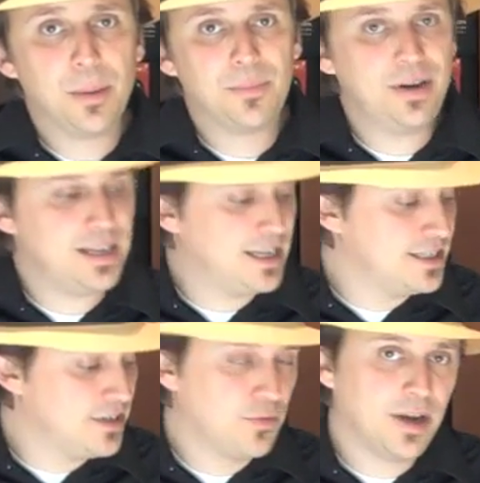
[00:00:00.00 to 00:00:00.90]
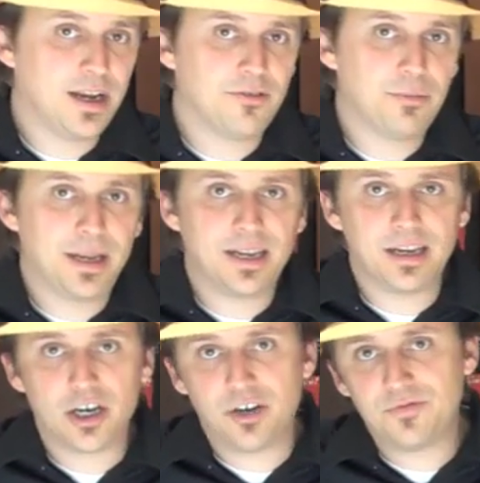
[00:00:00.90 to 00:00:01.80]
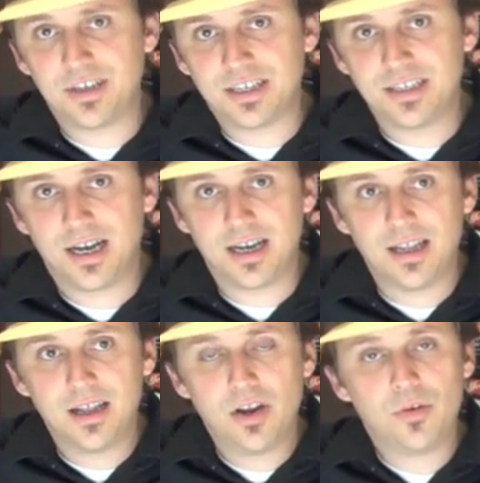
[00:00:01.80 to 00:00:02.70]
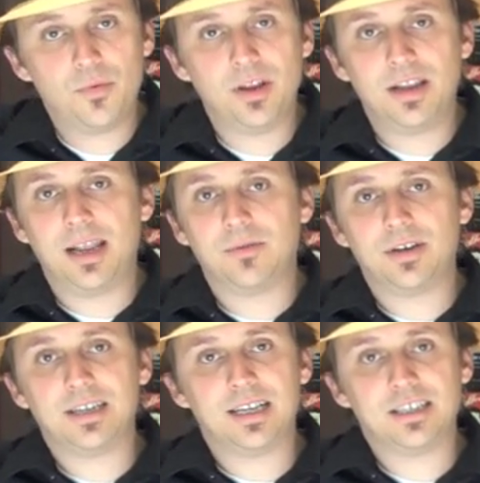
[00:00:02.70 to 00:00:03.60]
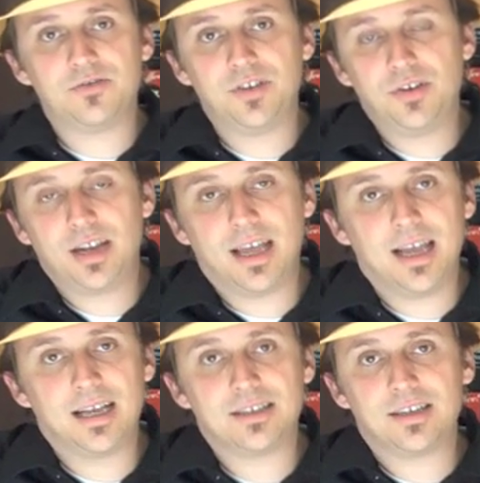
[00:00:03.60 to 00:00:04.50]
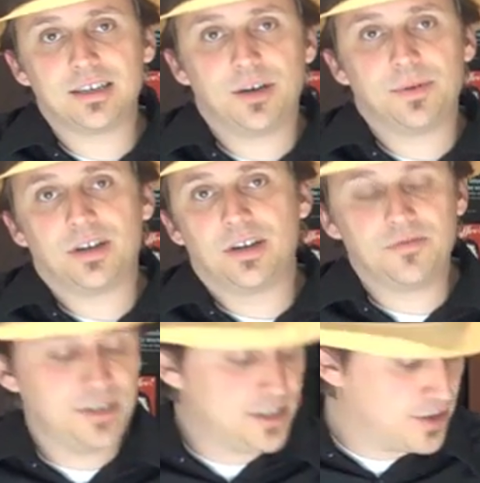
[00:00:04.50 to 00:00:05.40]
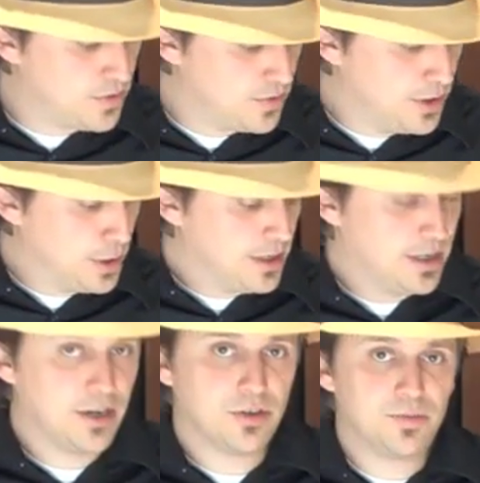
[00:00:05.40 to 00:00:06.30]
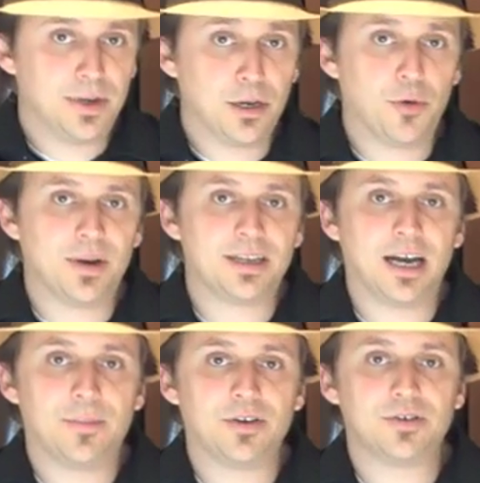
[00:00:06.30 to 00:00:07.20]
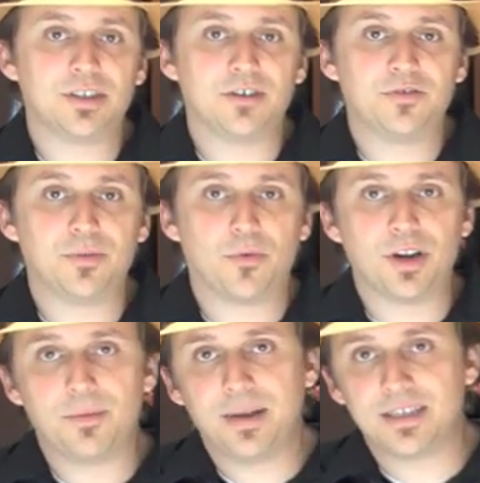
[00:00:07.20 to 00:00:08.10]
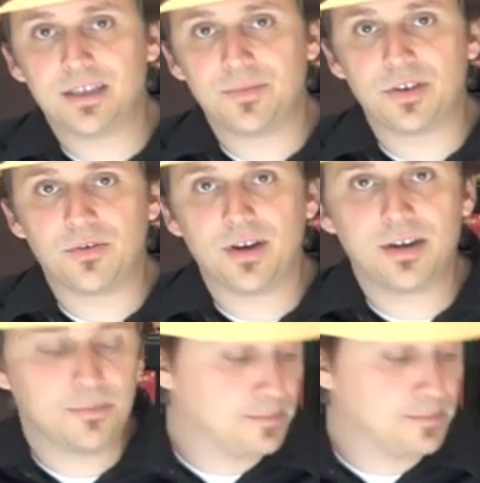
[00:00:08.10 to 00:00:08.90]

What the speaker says: Pretty easy way of making coffee. It's not really labor intensive, and an excellent cup of coffee. So, you know, spend a little bit of time on yourself in the morning and make something great.